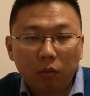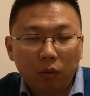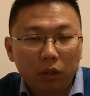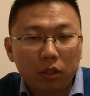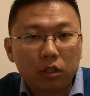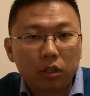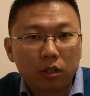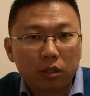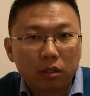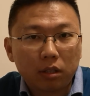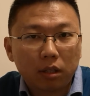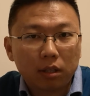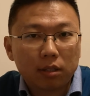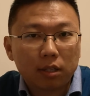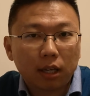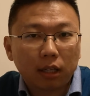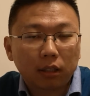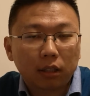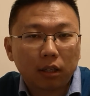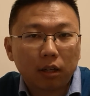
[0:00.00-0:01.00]
which is the
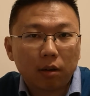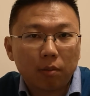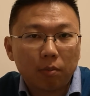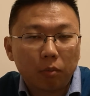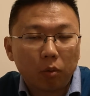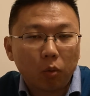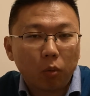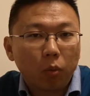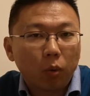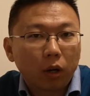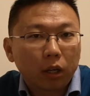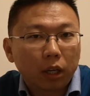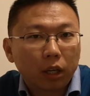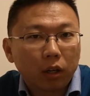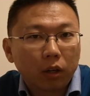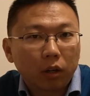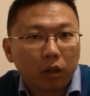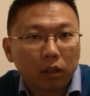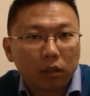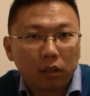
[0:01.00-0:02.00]
sector I'm
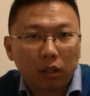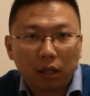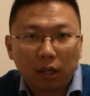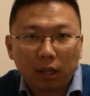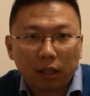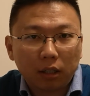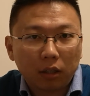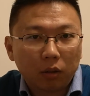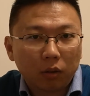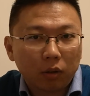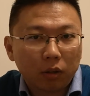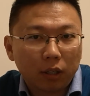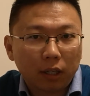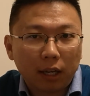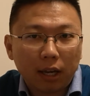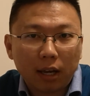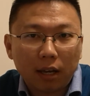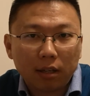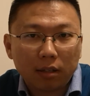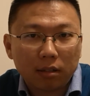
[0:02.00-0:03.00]
working on, like oil and
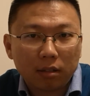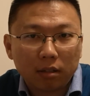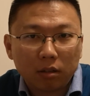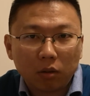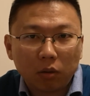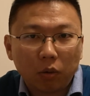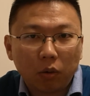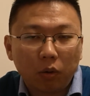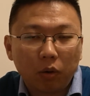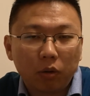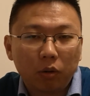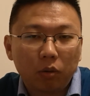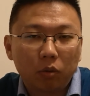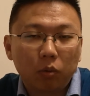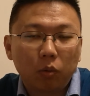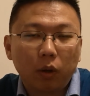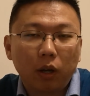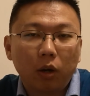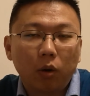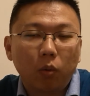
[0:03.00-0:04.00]
gas, oil,
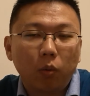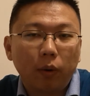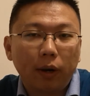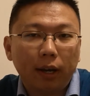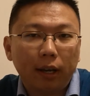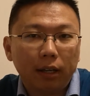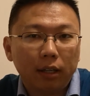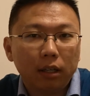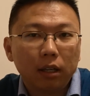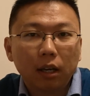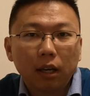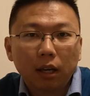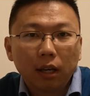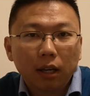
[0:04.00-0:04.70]
railway,